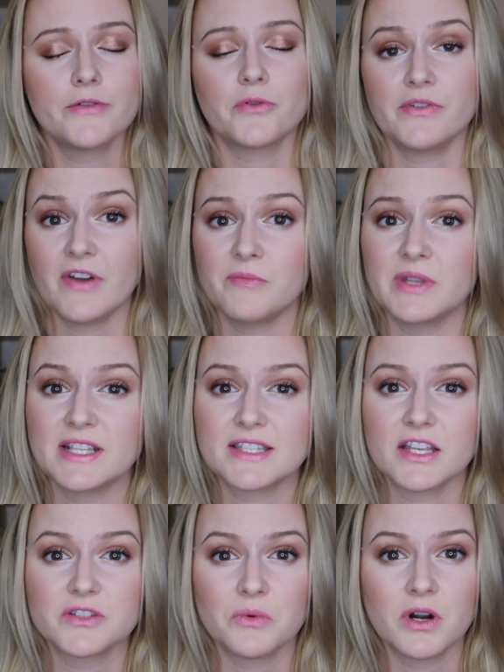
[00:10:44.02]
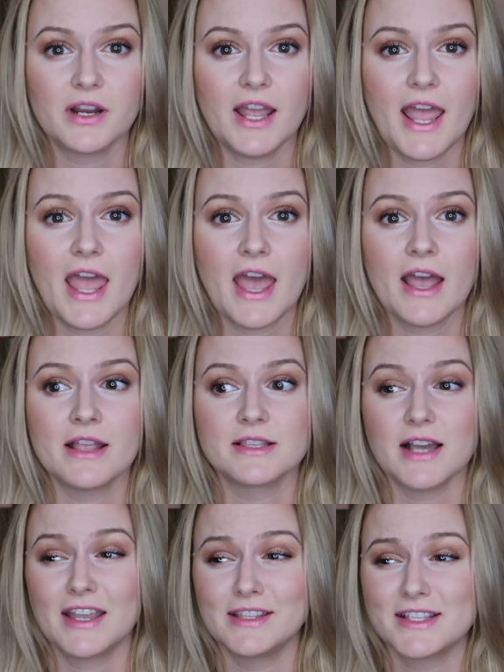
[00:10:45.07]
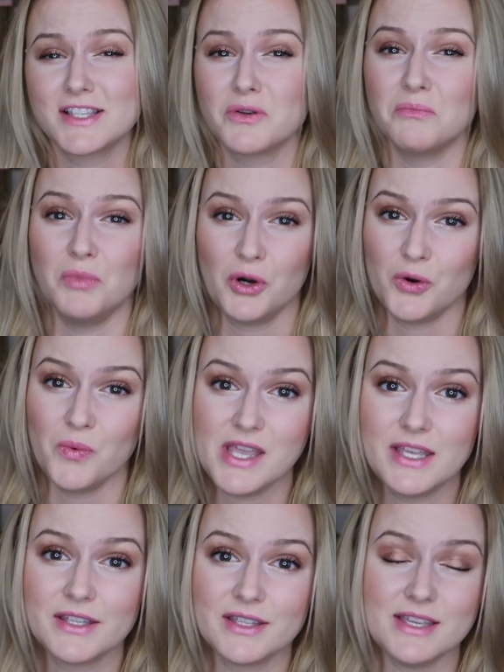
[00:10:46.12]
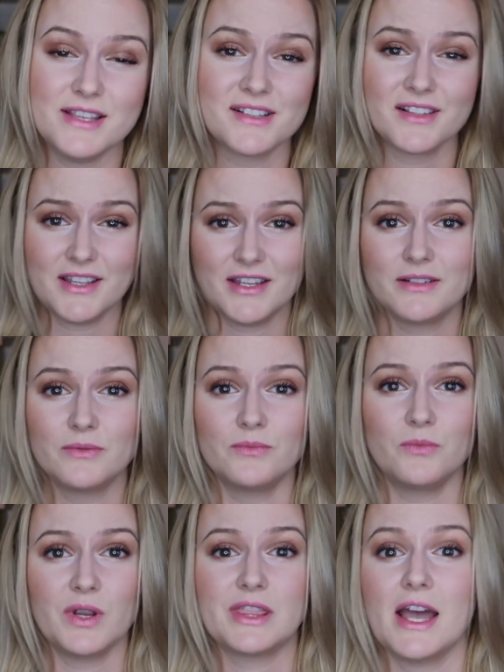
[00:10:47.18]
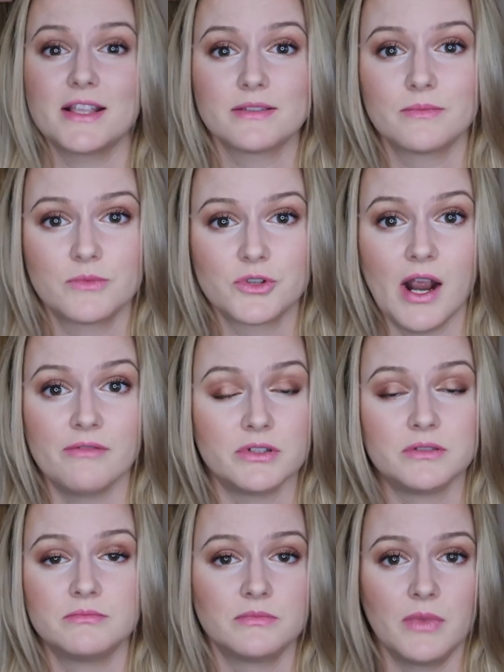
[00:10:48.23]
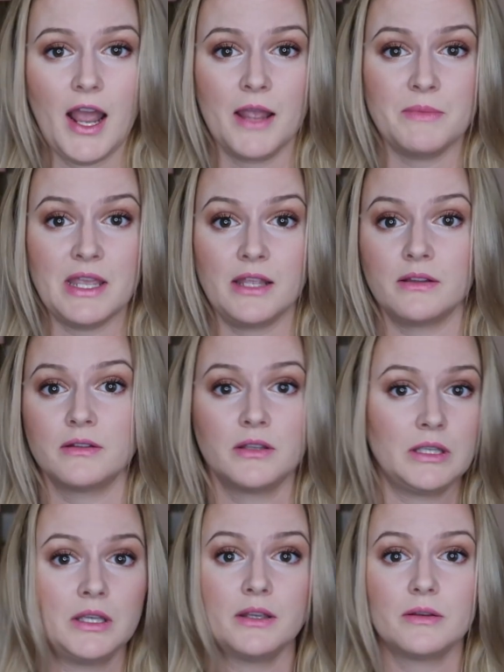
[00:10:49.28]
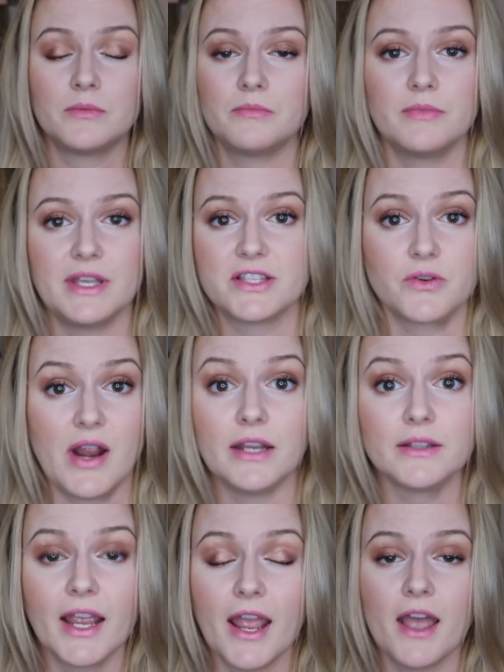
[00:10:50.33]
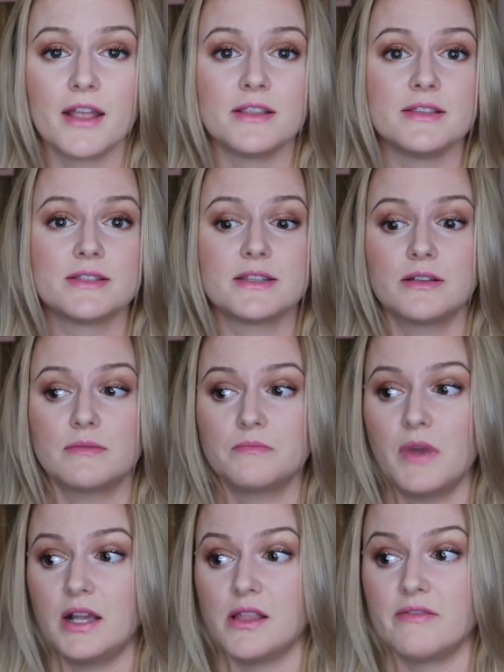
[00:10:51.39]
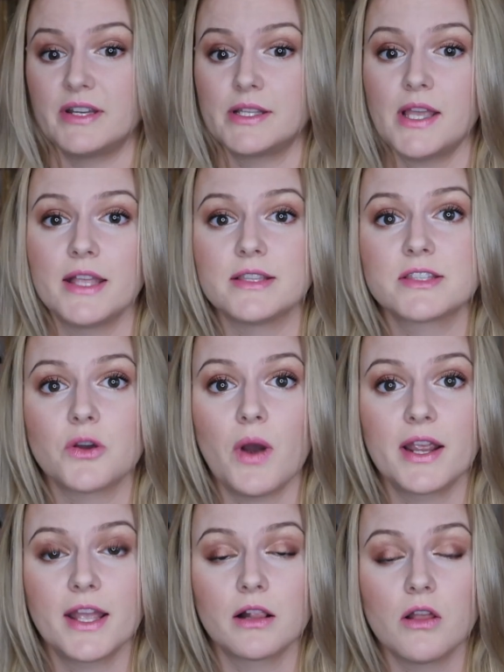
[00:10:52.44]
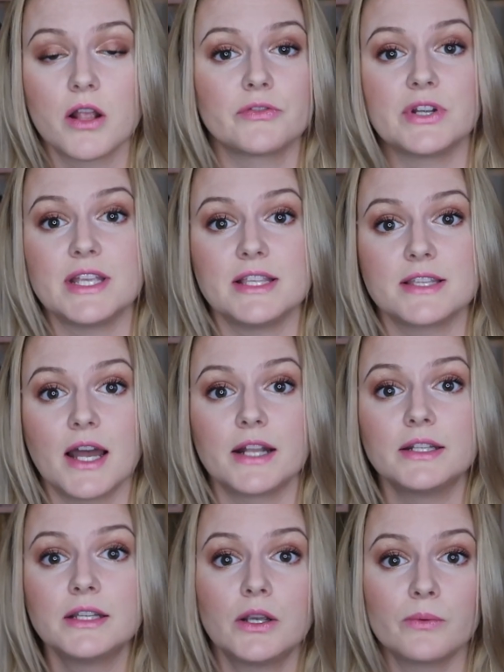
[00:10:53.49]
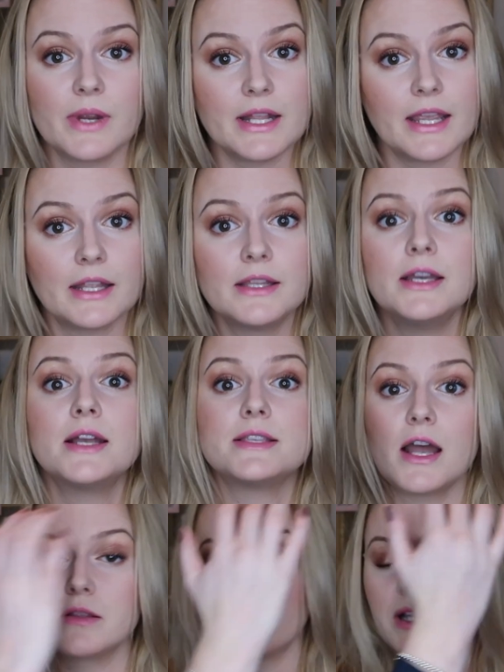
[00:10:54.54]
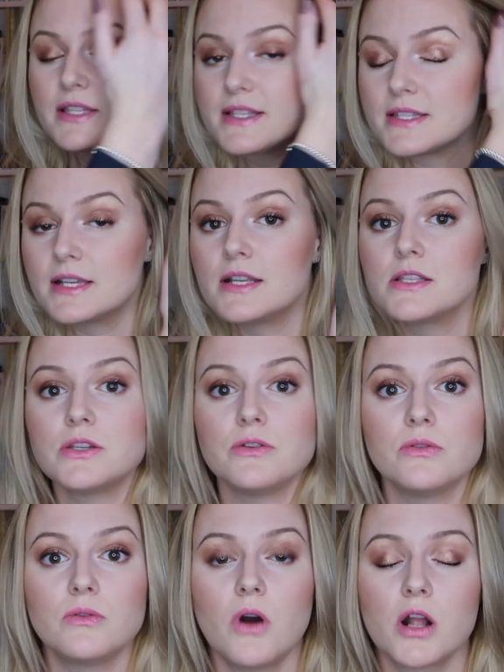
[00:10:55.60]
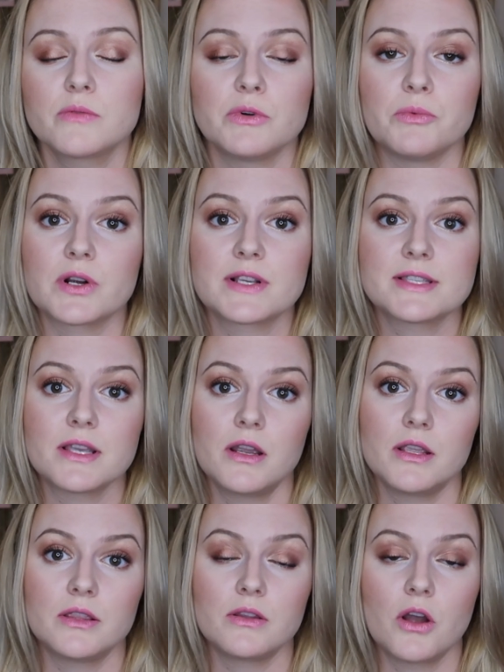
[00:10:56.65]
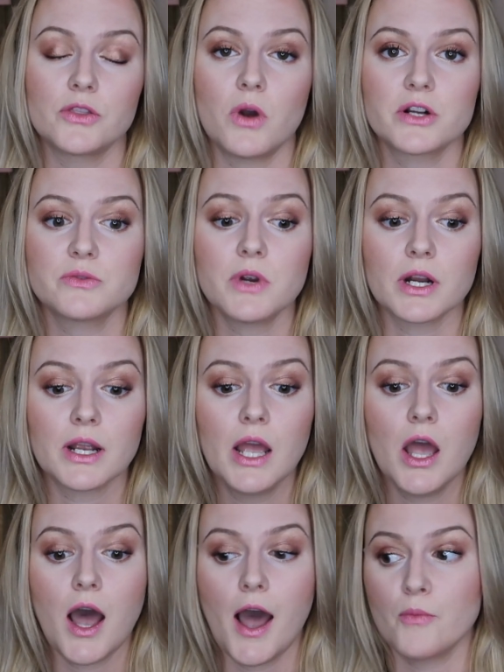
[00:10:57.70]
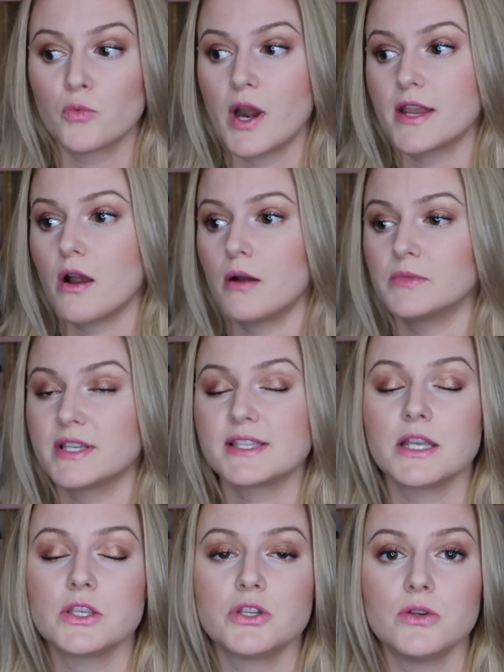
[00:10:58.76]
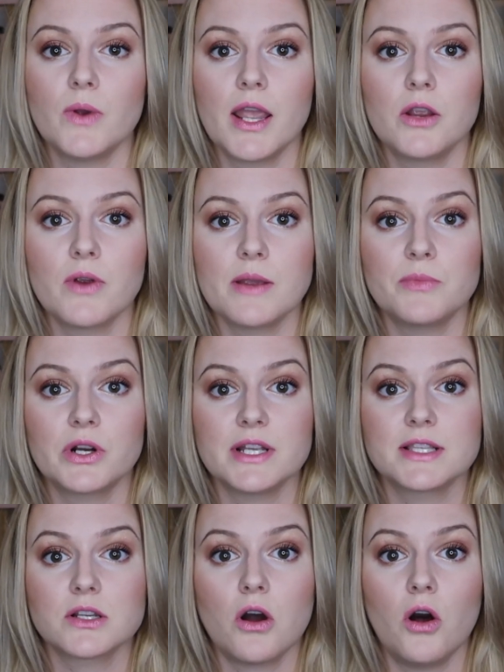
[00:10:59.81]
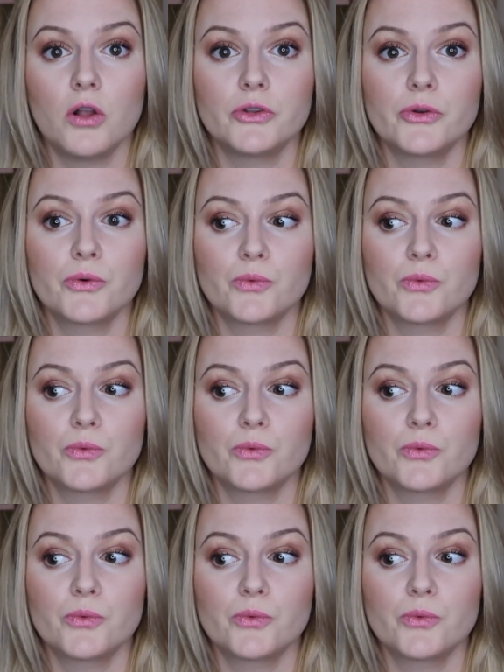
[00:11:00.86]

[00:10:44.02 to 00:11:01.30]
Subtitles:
45 minutes to get to work, and I can listen to a book a week easily with that travel. I mean, it's great, and I love it. And so I get a lot of reading done by listening to Audible books on the walk to work. Right now I'm listening to a great book. It's called